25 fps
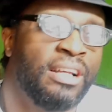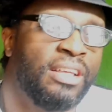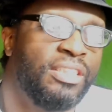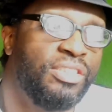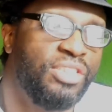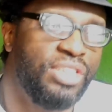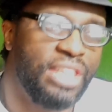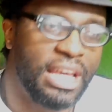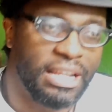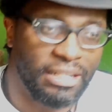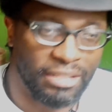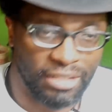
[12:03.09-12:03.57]

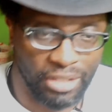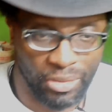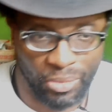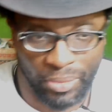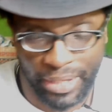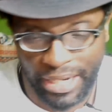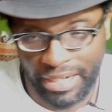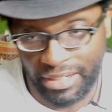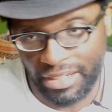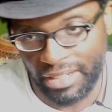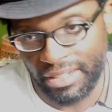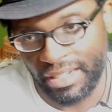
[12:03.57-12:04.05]
than the
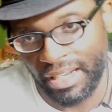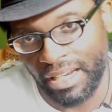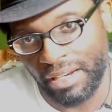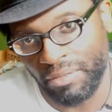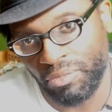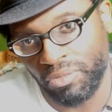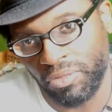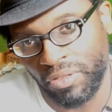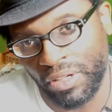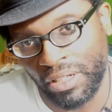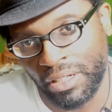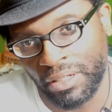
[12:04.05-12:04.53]
way that they
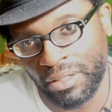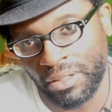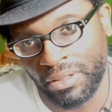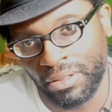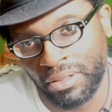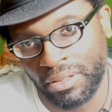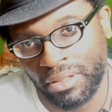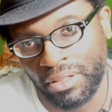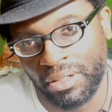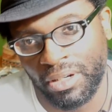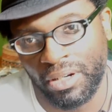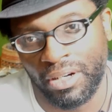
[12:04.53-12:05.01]

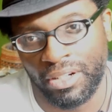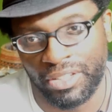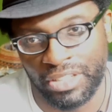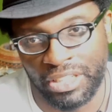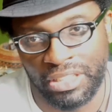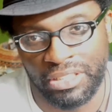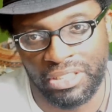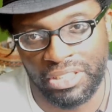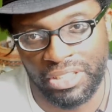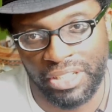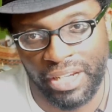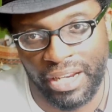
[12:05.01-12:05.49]
feel on
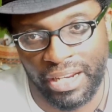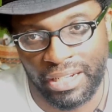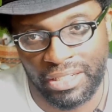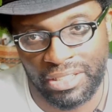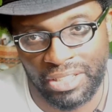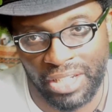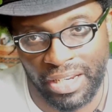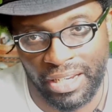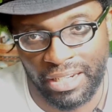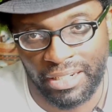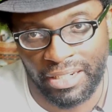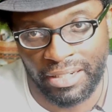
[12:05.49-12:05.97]
the
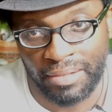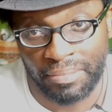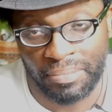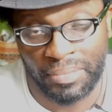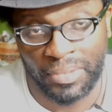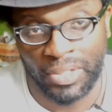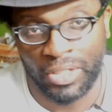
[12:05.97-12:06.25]
GX80.